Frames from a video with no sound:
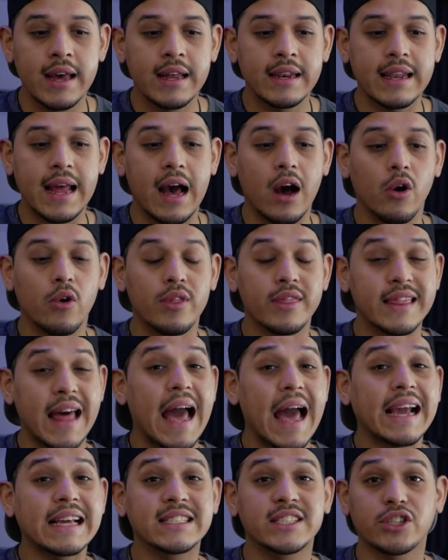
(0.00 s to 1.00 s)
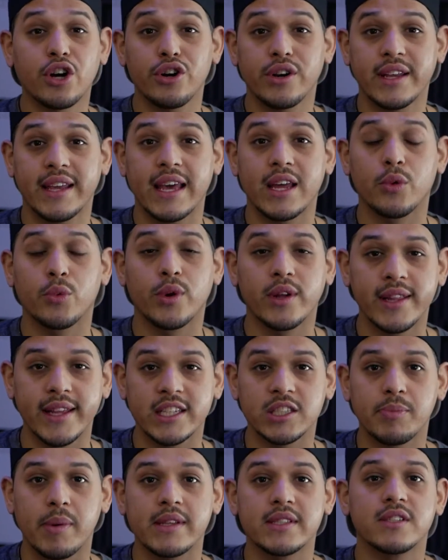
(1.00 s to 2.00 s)
Now, that can start to get really
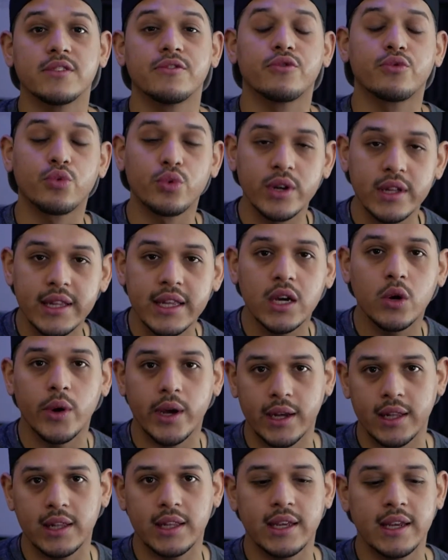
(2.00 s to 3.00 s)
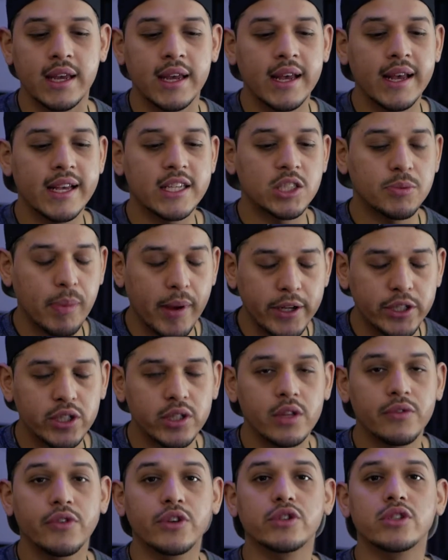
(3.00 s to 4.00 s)
expensive really quickly, especially
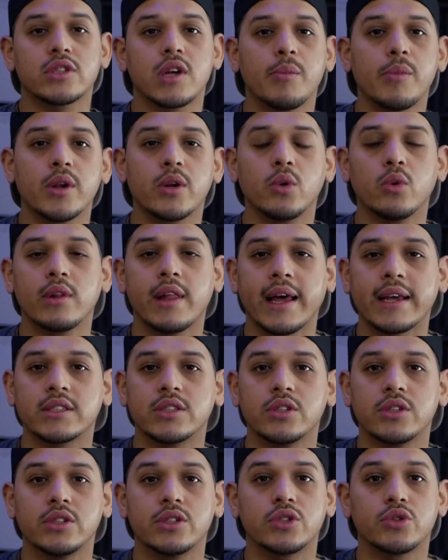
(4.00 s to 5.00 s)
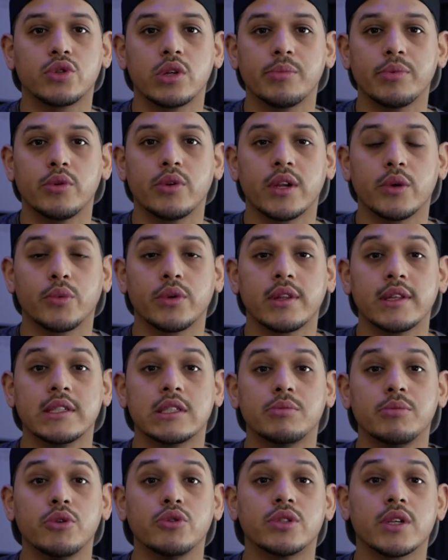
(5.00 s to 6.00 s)
if you're someone who likes to distribute and release
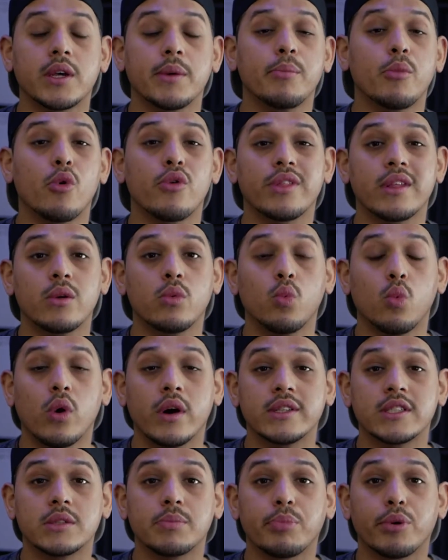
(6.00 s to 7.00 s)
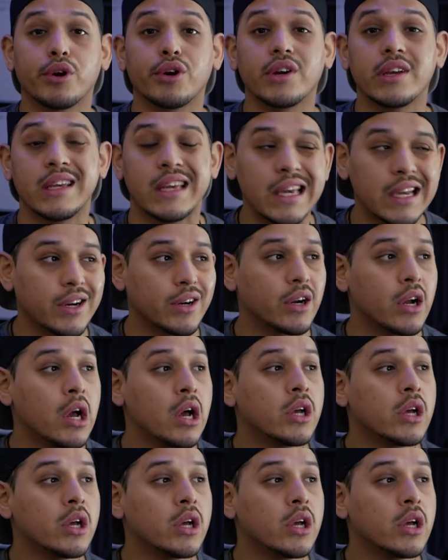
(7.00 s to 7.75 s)
music more than once per year.